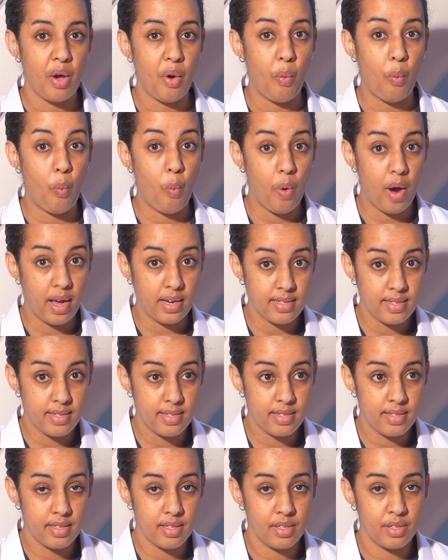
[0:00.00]

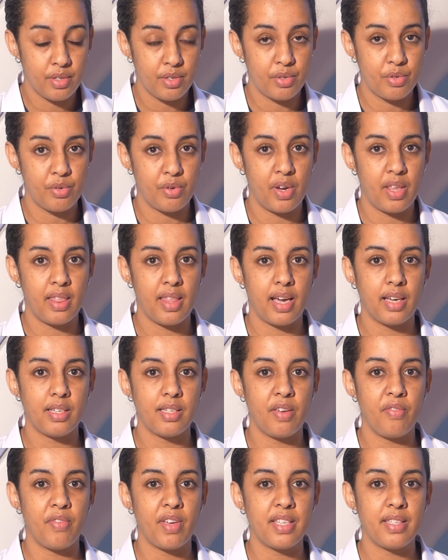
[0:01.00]
once during that
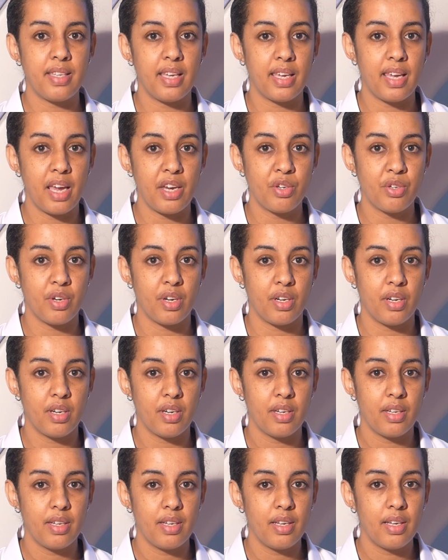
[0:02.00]
investigation
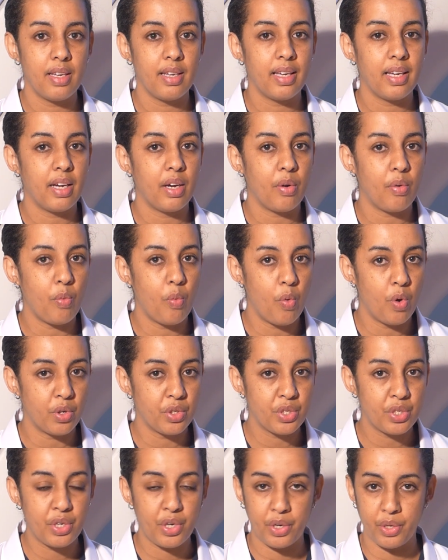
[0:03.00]
will
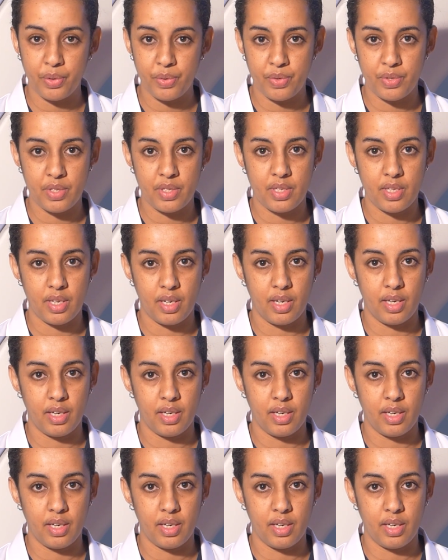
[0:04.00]
not cause